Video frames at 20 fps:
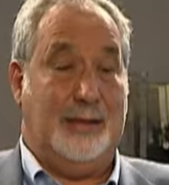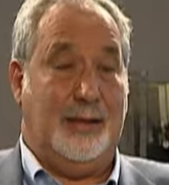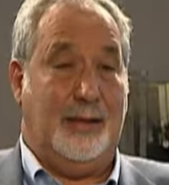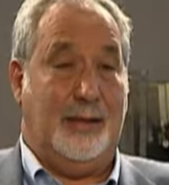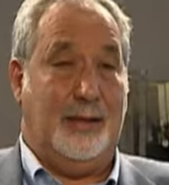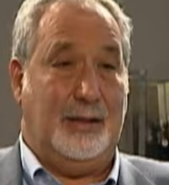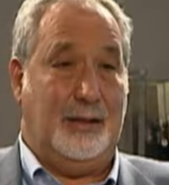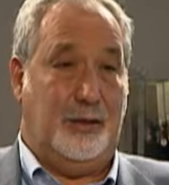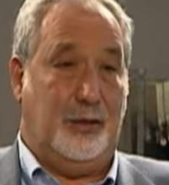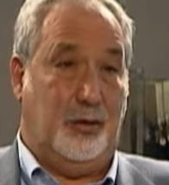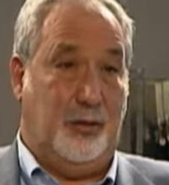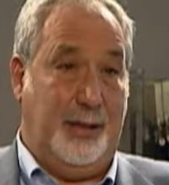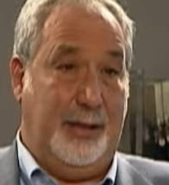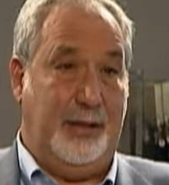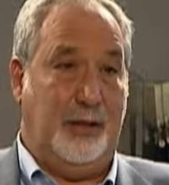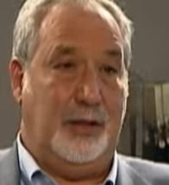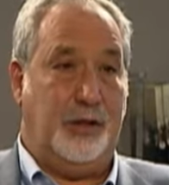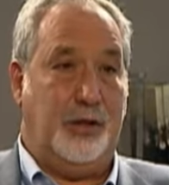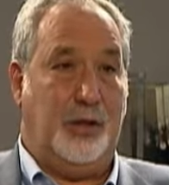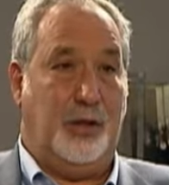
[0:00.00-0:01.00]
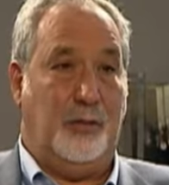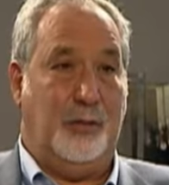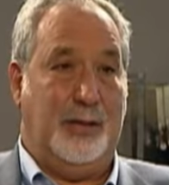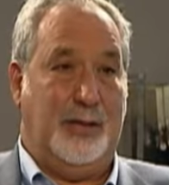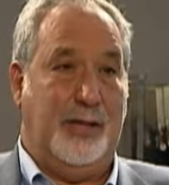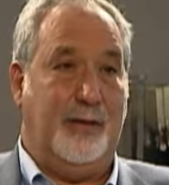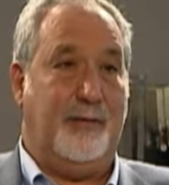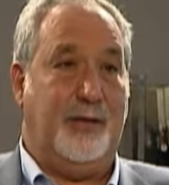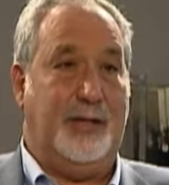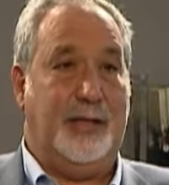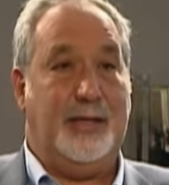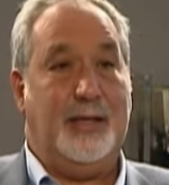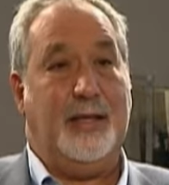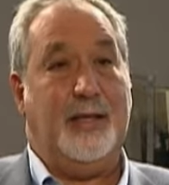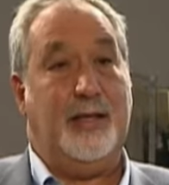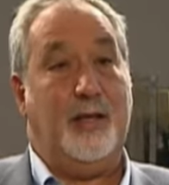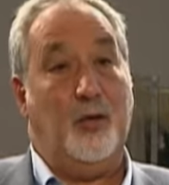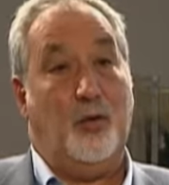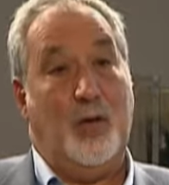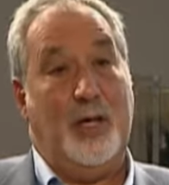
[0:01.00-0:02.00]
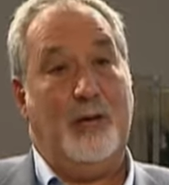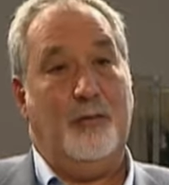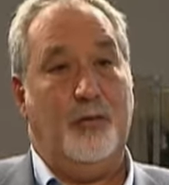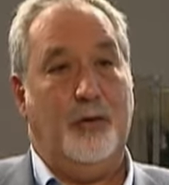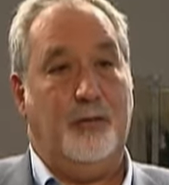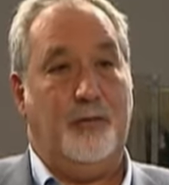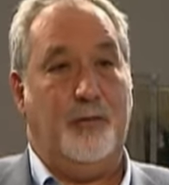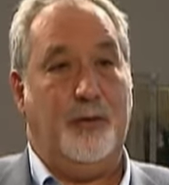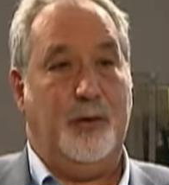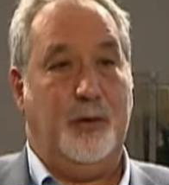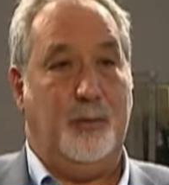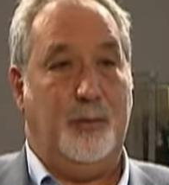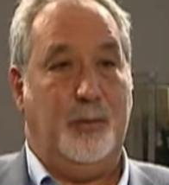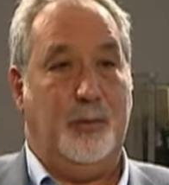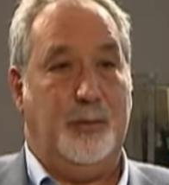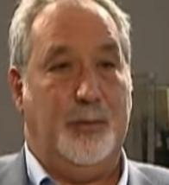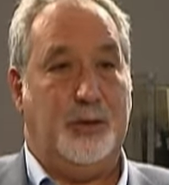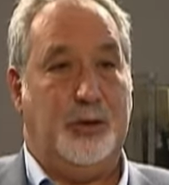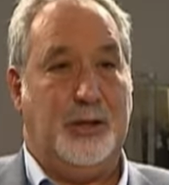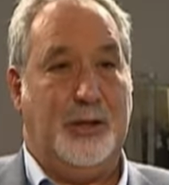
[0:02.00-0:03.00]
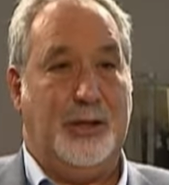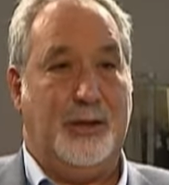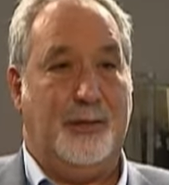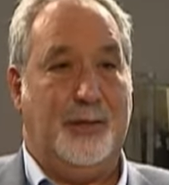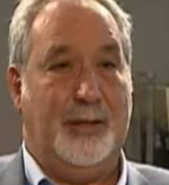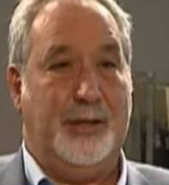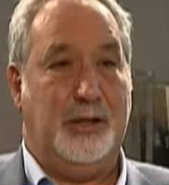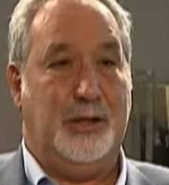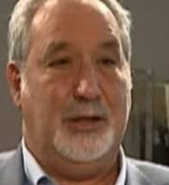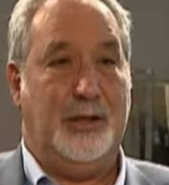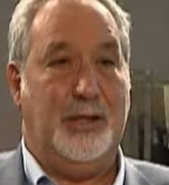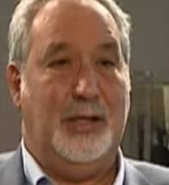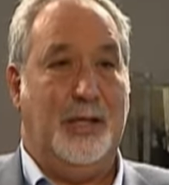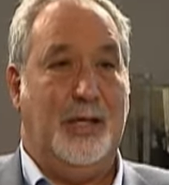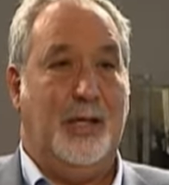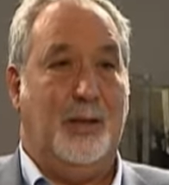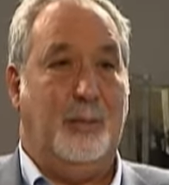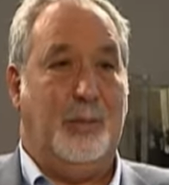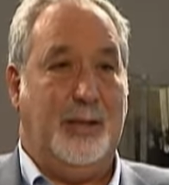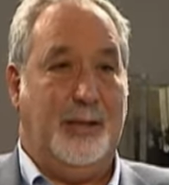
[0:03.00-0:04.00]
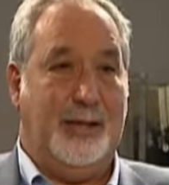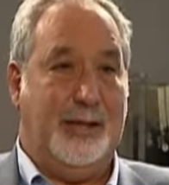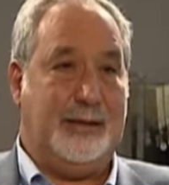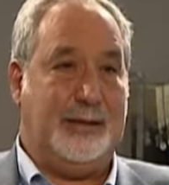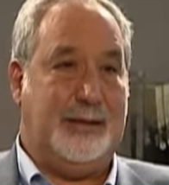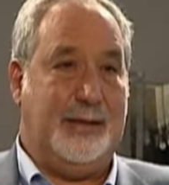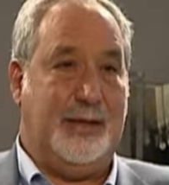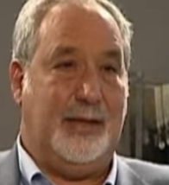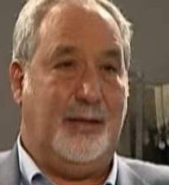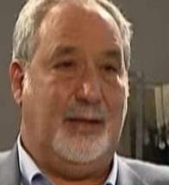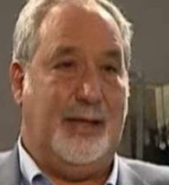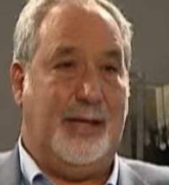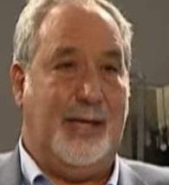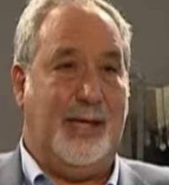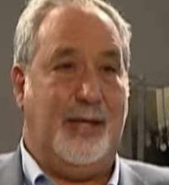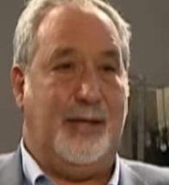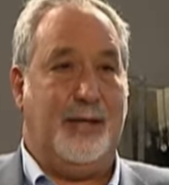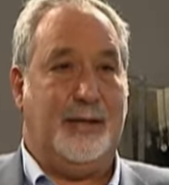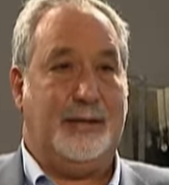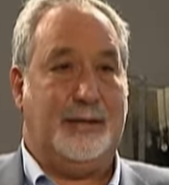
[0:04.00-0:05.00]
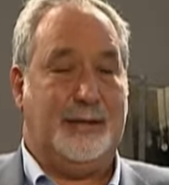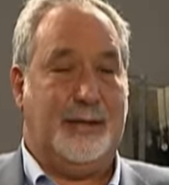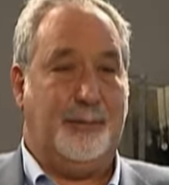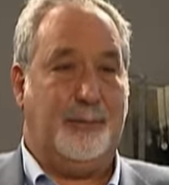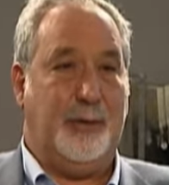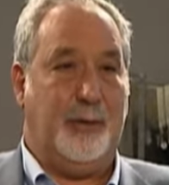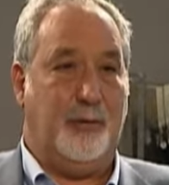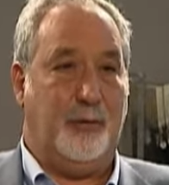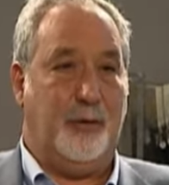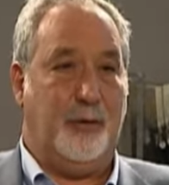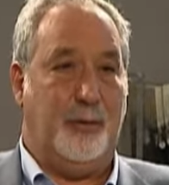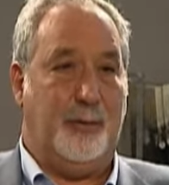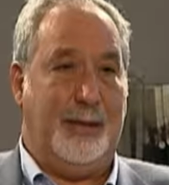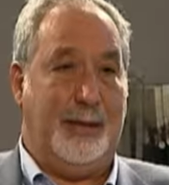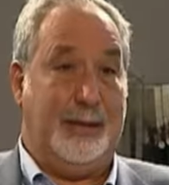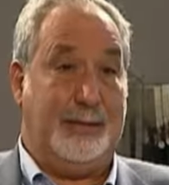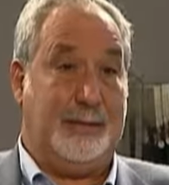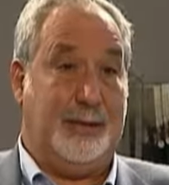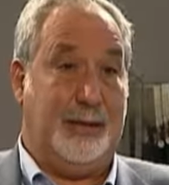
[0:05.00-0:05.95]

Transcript: still a trade show with everything under one roof for the boomer generation, but this year I added a separate room, and